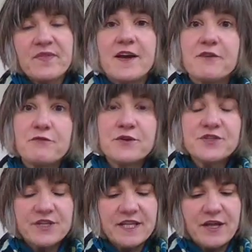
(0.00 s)

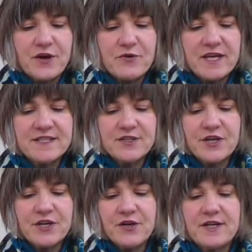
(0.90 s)
Unfortunately, though, kids are
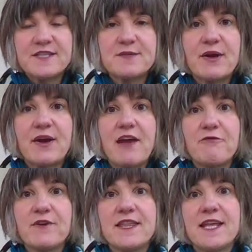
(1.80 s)
curious about
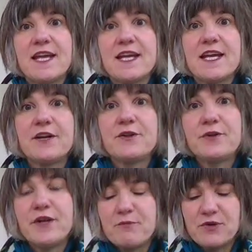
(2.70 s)
everything,
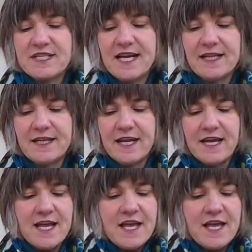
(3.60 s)
including mortality,